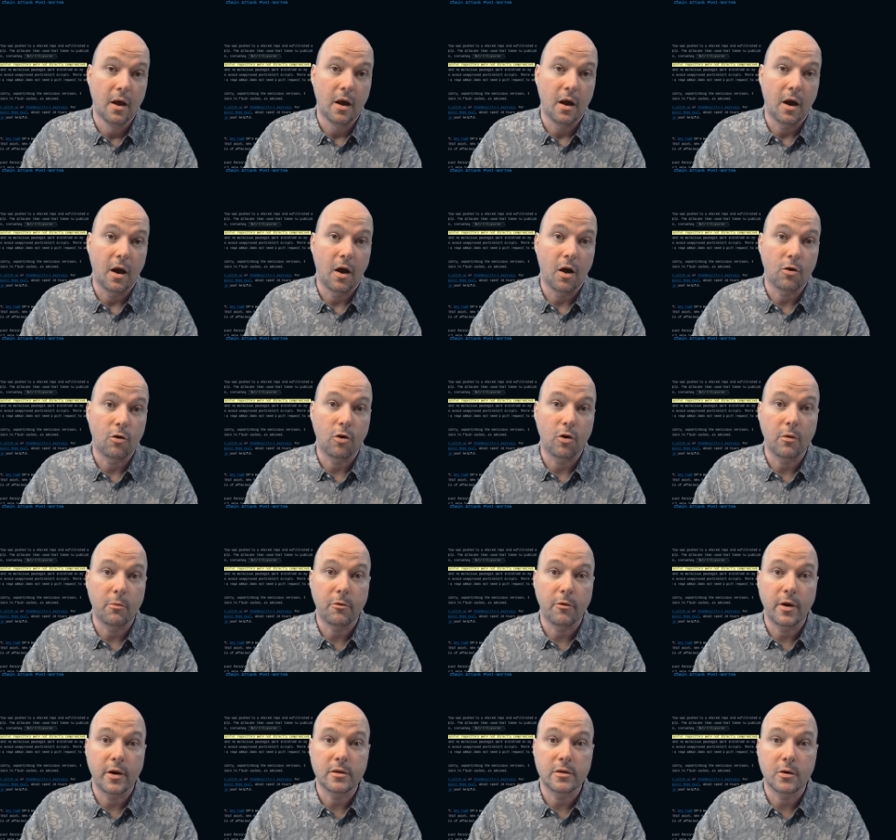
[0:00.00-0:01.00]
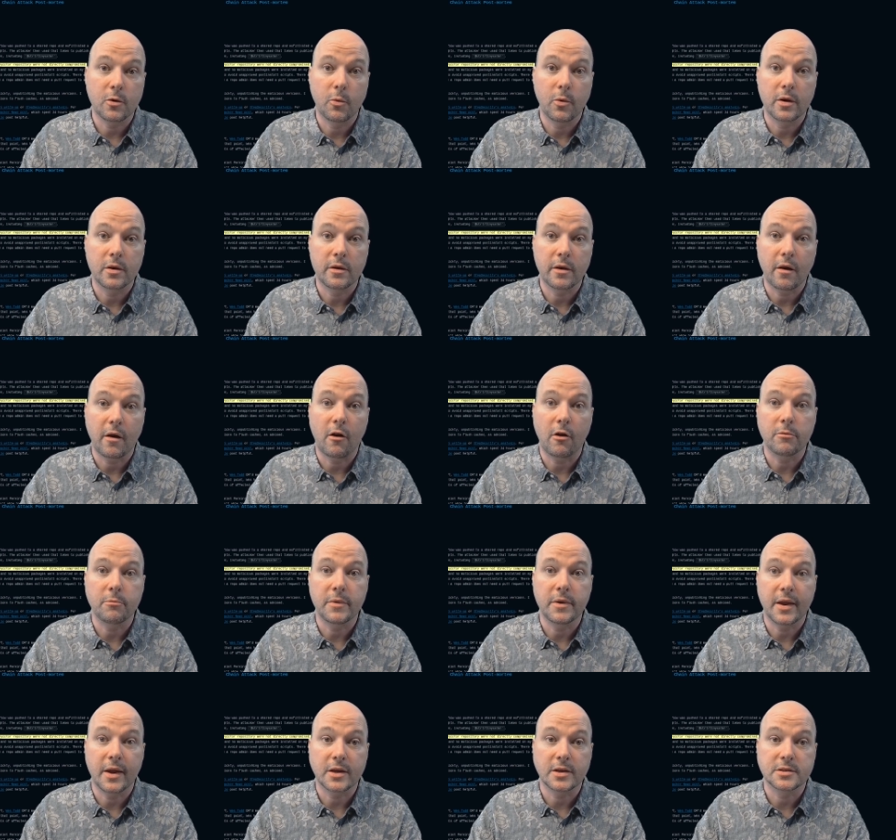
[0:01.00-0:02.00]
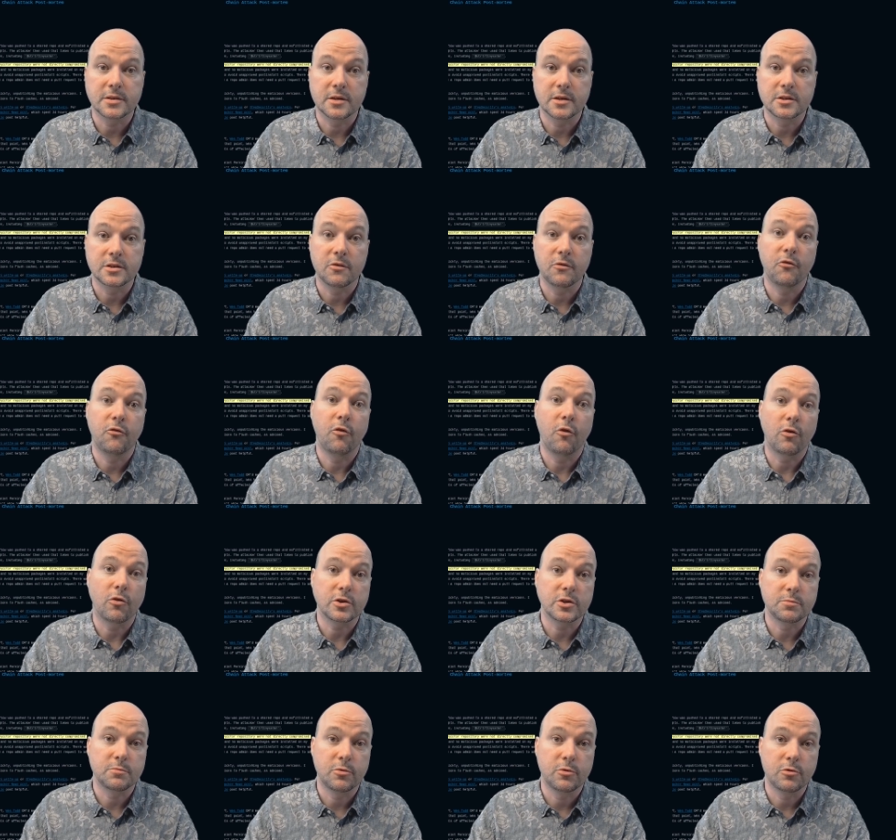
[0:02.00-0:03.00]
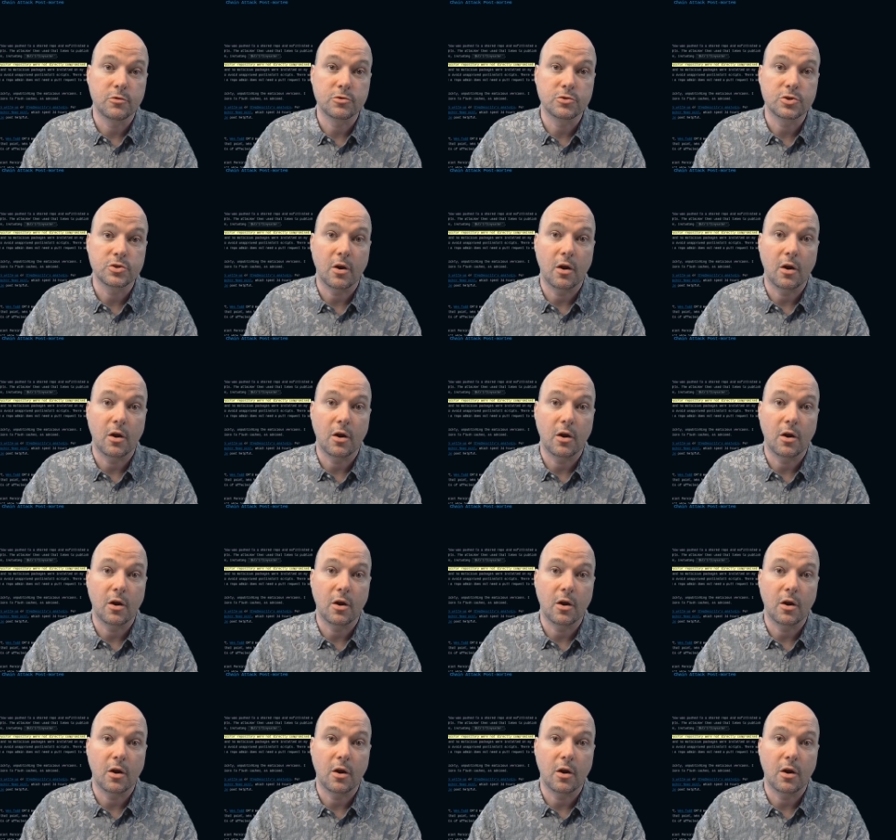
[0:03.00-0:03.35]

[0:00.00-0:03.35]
A collaborator with admin access force push